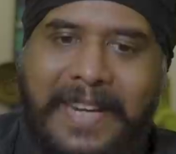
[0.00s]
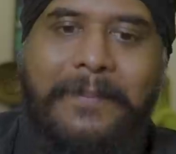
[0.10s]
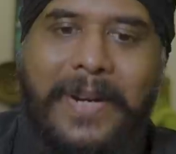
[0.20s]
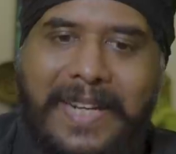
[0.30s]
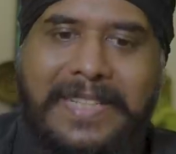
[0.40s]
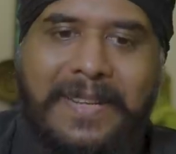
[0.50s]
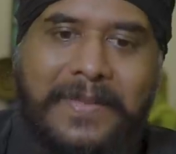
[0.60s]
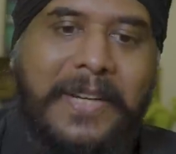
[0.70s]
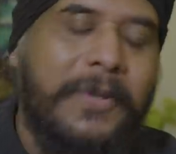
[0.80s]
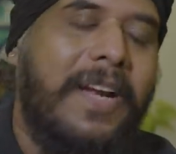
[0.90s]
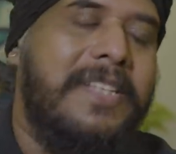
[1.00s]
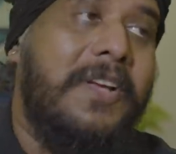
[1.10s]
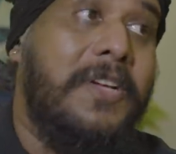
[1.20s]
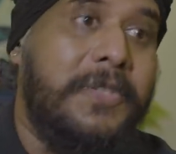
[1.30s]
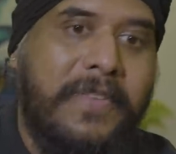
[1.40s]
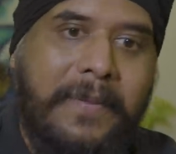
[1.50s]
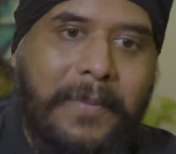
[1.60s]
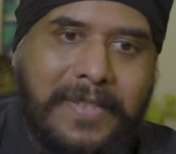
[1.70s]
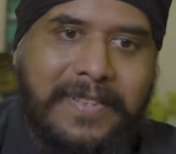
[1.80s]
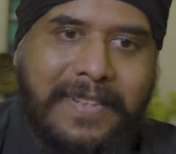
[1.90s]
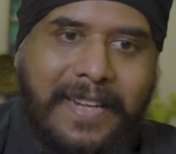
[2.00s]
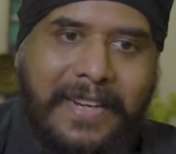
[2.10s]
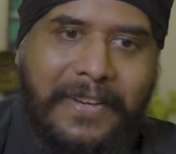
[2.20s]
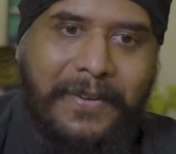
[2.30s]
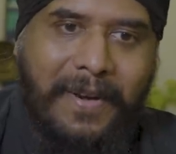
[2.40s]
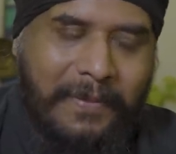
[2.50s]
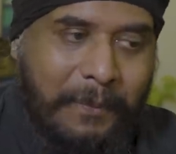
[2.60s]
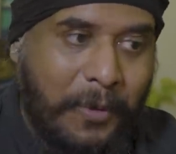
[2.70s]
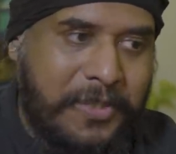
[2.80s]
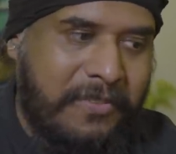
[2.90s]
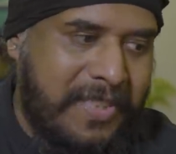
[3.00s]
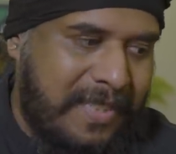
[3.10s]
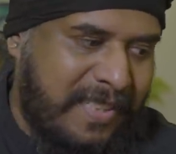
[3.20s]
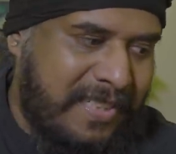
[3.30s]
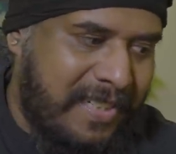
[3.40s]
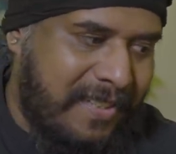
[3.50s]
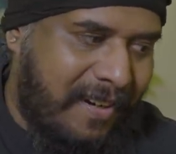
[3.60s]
in building something. Kunal is also that person. Like, you know, I mean, most of his decisions